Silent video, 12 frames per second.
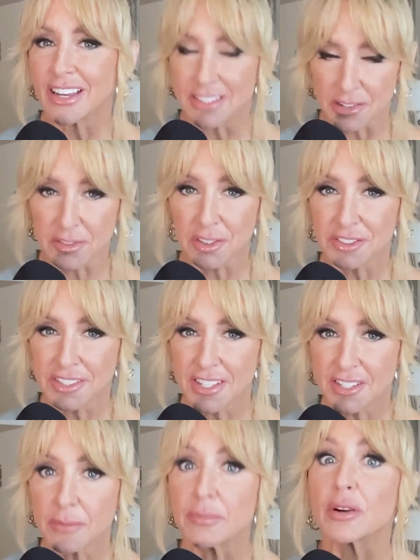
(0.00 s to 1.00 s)
a difficult
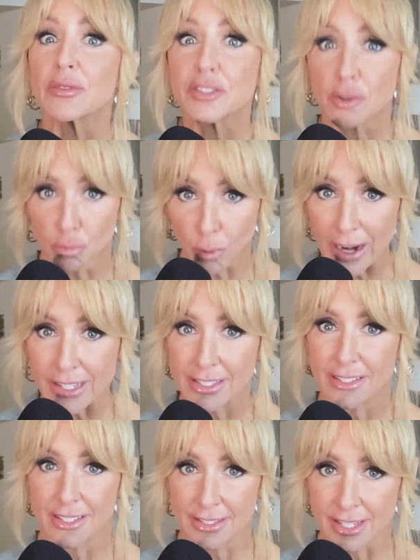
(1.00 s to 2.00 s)
decision, but it was the right
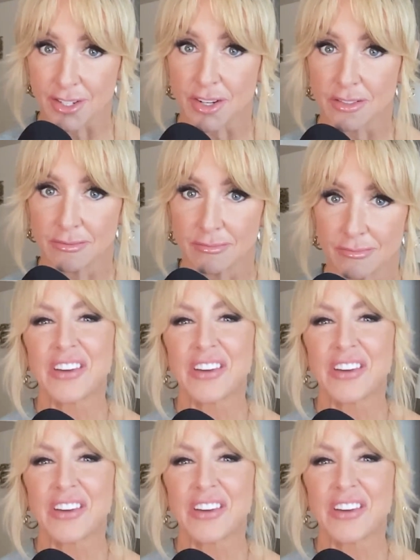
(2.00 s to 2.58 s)
decision.